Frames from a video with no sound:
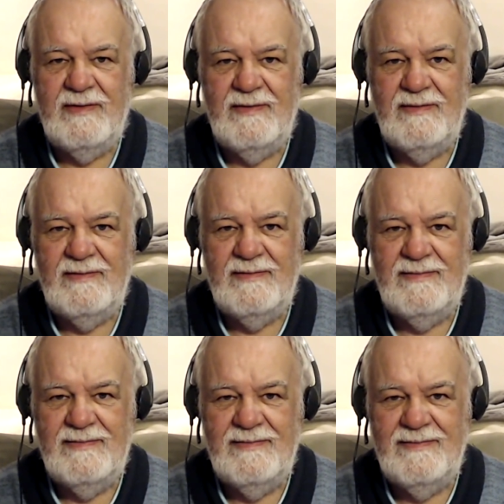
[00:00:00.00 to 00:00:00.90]

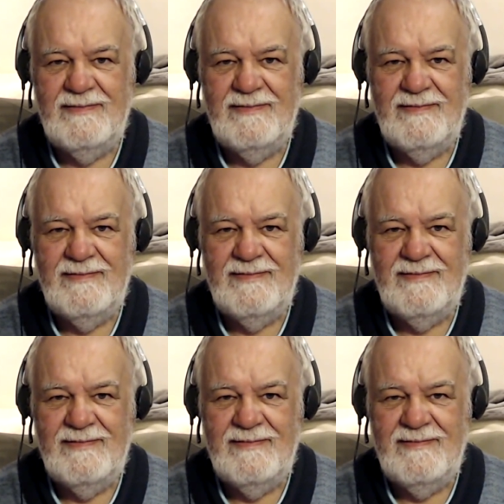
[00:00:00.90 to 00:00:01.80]
Nothing is said.